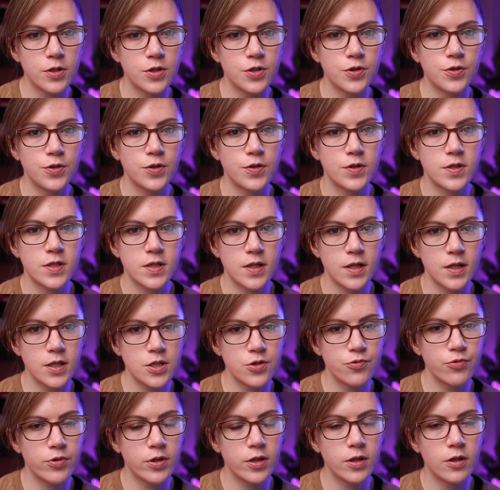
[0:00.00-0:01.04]
to show you
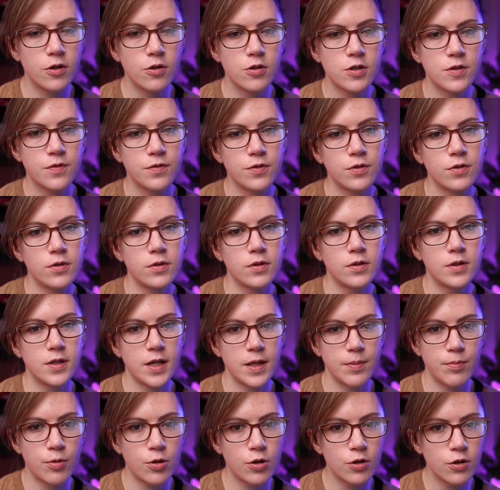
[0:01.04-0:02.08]
6 really useful
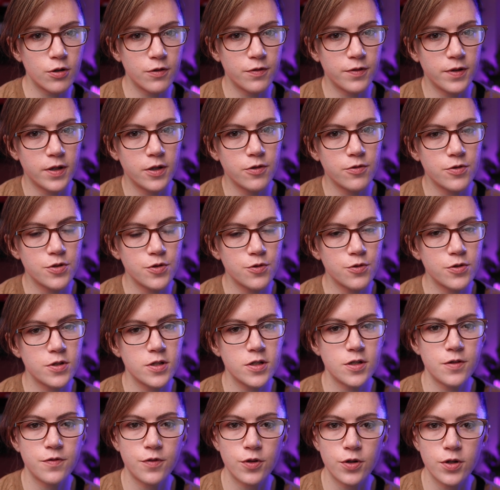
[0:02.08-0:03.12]
typography
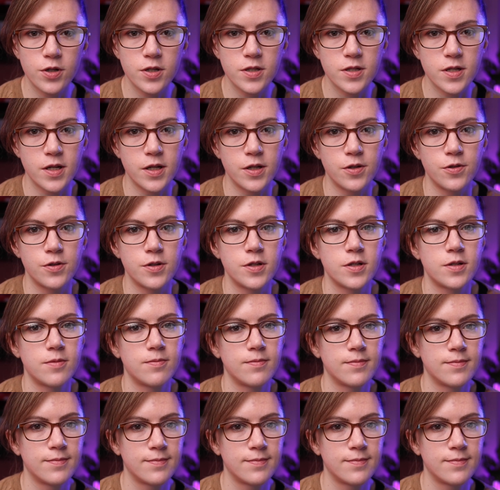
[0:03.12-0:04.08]
resources for designers.